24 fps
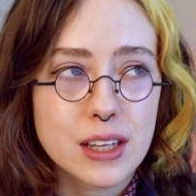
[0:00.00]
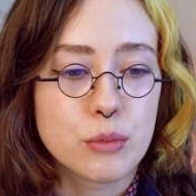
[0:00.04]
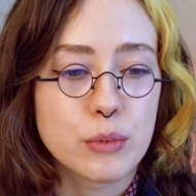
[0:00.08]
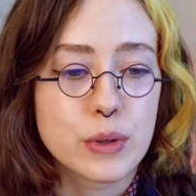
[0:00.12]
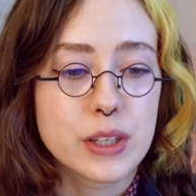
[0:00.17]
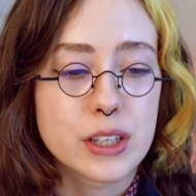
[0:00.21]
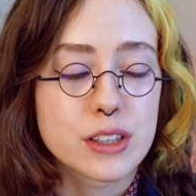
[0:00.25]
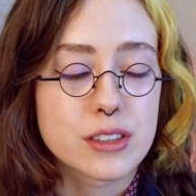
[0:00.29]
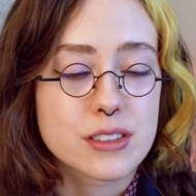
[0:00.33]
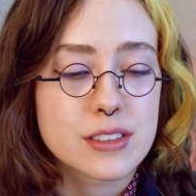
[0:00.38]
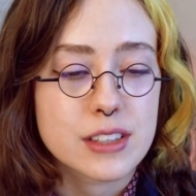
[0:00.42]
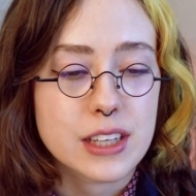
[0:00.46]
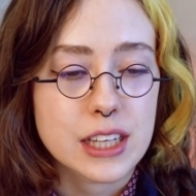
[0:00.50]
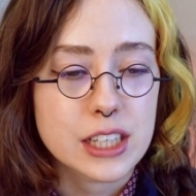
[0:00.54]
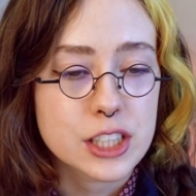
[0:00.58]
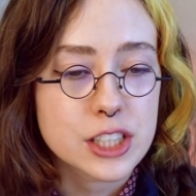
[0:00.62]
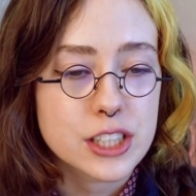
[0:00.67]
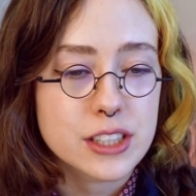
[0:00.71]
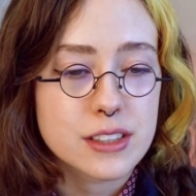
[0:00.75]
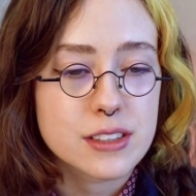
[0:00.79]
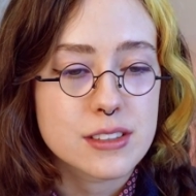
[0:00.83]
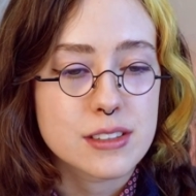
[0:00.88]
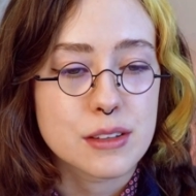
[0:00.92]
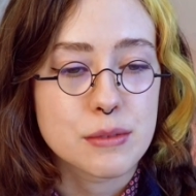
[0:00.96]
When you're
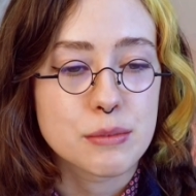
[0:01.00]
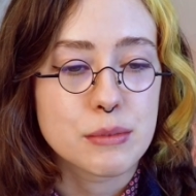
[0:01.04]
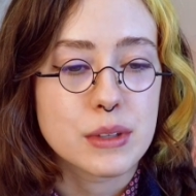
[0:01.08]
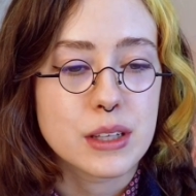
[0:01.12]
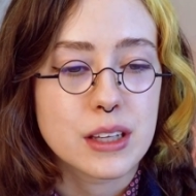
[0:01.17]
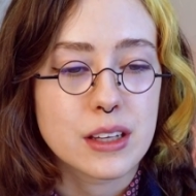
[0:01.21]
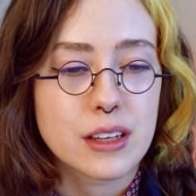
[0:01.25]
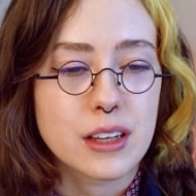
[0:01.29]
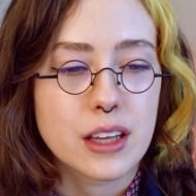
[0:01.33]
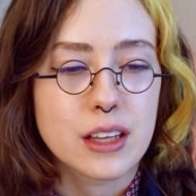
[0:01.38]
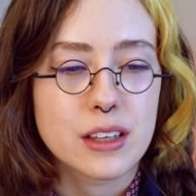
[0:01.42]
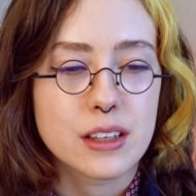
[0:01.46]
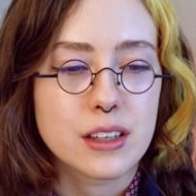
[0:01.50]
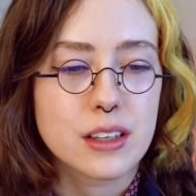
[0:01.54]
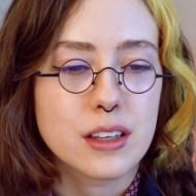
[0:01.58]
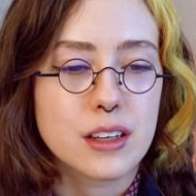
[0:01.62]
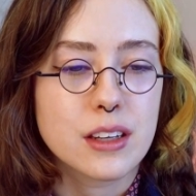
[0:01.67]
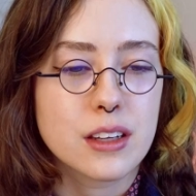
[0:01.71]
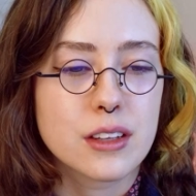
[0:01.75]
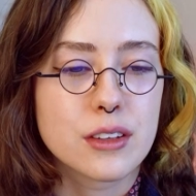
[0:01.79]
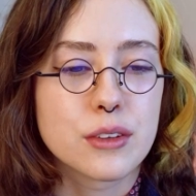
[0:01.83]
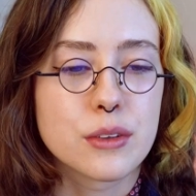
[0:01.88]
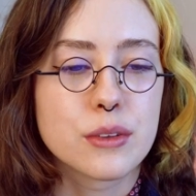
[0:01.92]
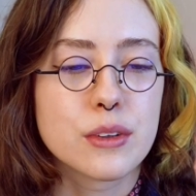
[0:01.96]
sketching something and
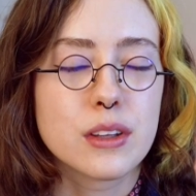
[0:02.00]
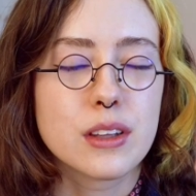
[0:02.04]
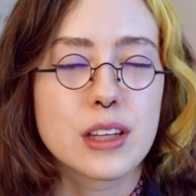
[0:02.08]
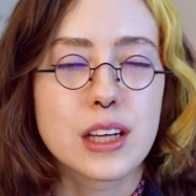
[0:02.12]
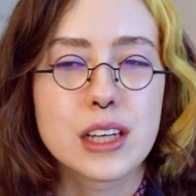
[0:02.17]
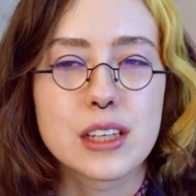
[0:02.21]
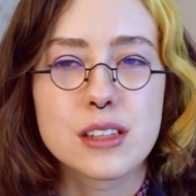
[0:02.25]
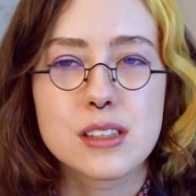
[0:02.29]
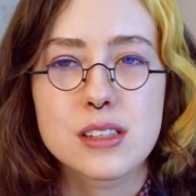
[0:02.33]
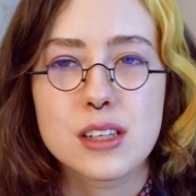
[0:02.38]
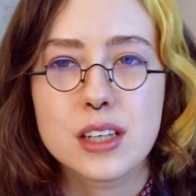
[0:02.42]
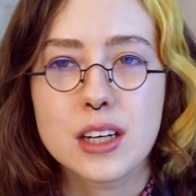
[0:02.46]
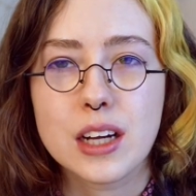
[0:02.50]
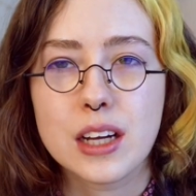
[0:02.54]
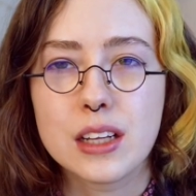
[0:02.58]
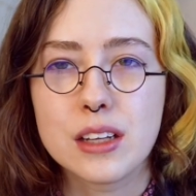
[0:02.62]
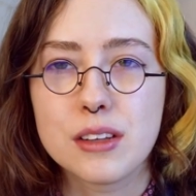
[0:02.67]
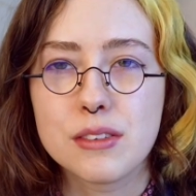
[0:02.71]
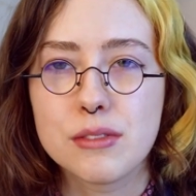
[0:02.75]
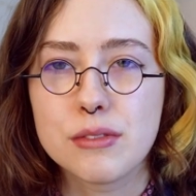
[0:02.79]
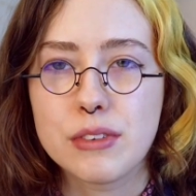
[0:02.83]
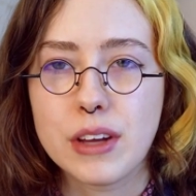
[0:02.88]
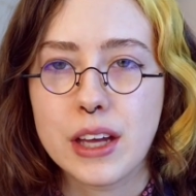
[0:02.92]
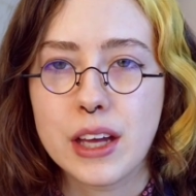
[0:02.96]
you know the lines are kind
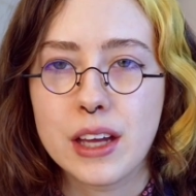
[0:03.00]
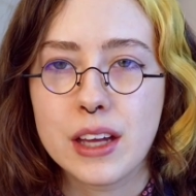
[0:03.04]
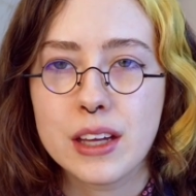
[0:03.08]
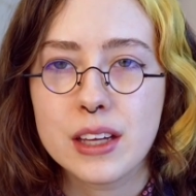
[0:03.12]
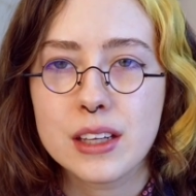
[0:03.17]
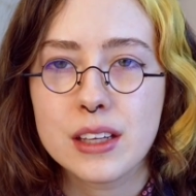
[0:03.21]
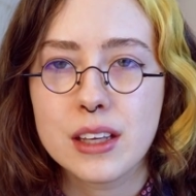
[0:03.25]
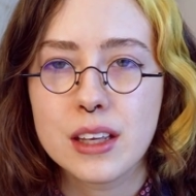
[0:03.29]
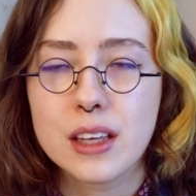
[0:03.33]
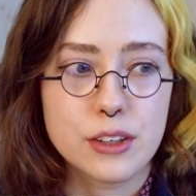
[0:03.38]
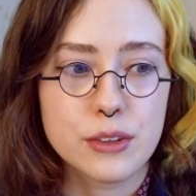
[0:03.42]
of vague,